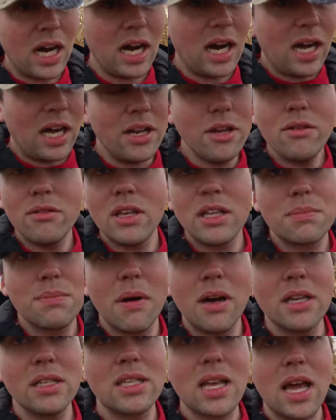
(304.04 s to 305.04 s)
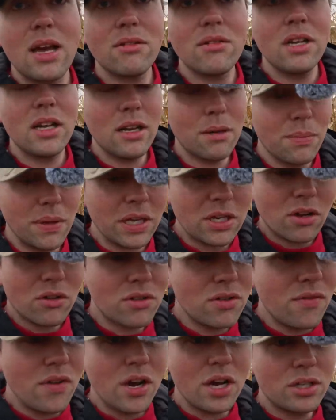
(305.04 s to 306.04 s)
I know this might sound a little bit
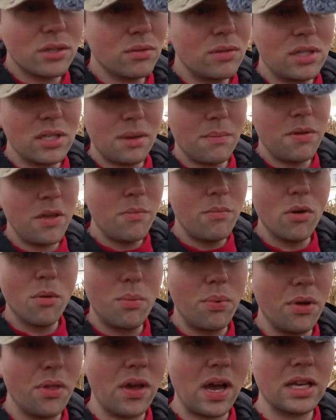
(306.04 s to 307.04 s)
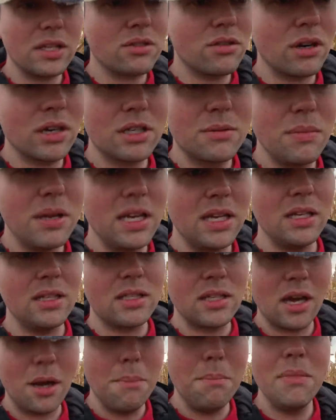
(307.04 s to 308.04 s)
controversial to some people, but that strikes me
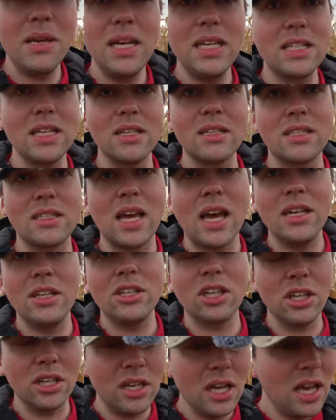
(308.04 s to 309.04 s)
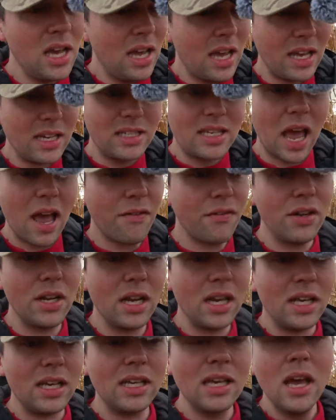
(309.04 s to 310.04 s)
as immediate detention
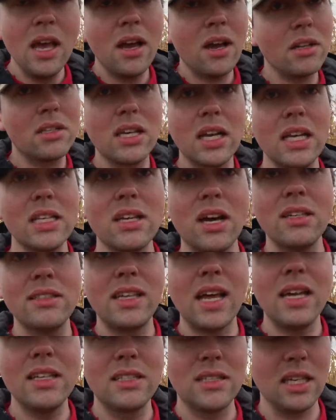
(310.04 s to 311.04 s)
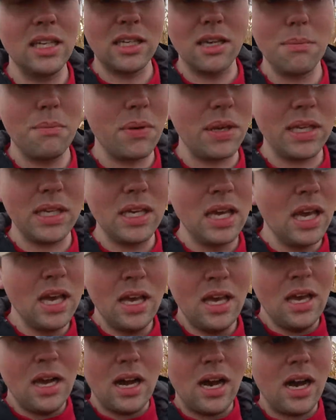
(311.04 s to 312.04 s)
indefinitely until his identity can be
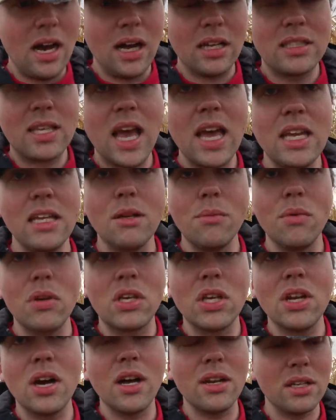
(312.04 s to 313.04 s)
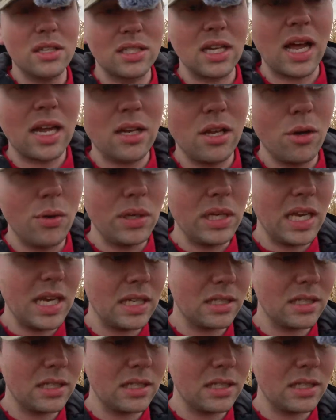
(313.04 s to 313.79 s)
attained and we can understand who he